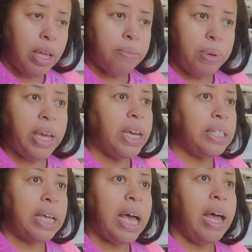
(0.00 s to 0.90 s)

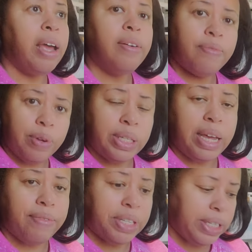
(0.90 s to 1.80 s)
psi for
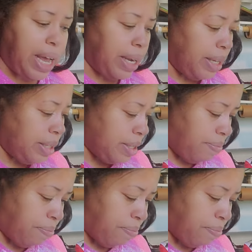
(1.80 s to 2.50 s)
7 seconds.